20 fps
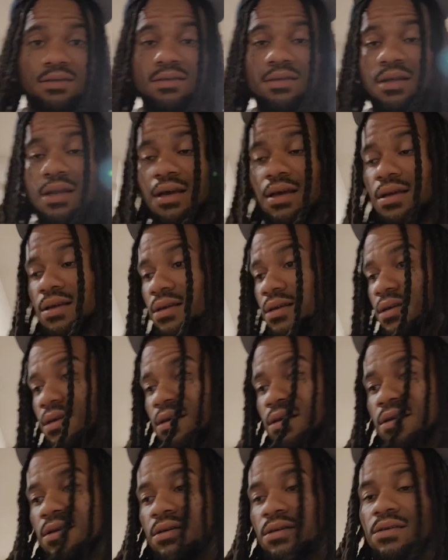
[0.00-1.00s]
Right?
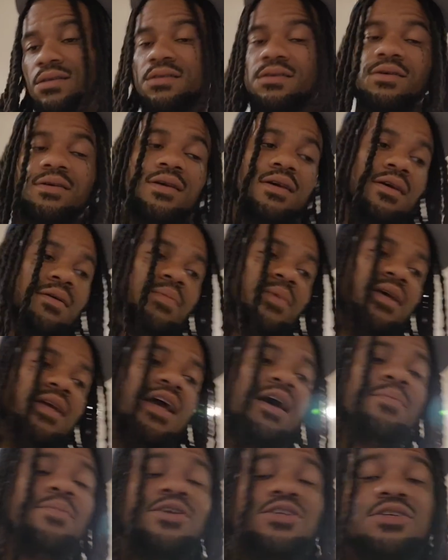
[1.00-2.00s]
So yeah, man,
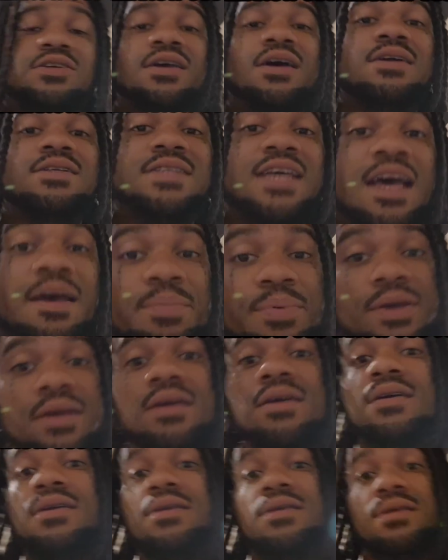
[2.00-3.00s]
y'all make sure y'all tap
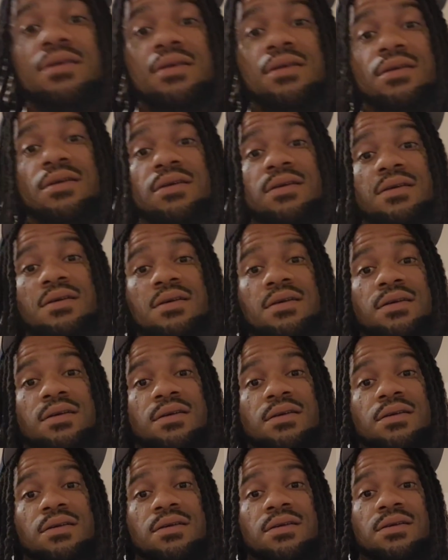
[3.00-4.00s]
in.
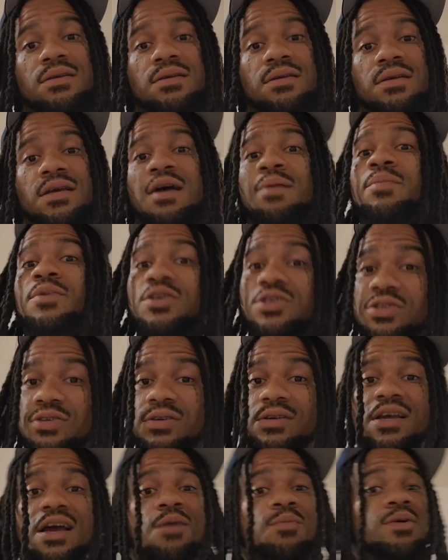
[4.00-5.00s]
Y'all make sure
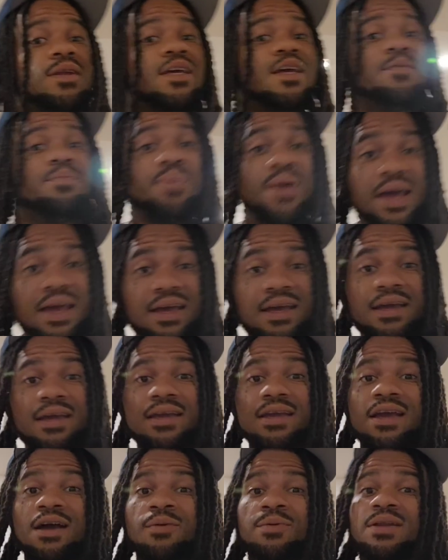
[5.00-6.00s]
y'all want to get
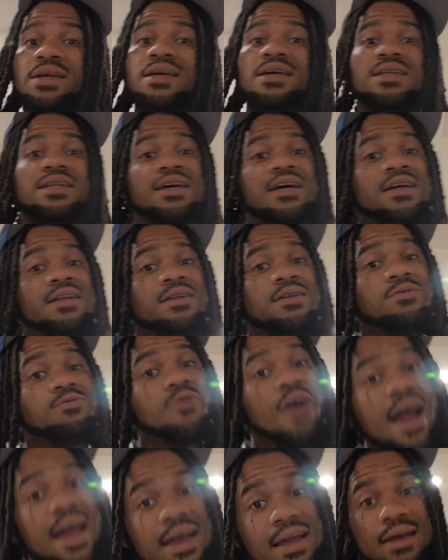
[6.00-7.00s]
paid. Y'all want to get done
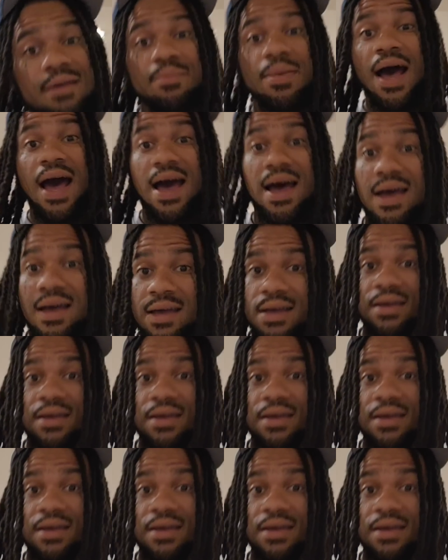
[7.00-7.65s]
right by.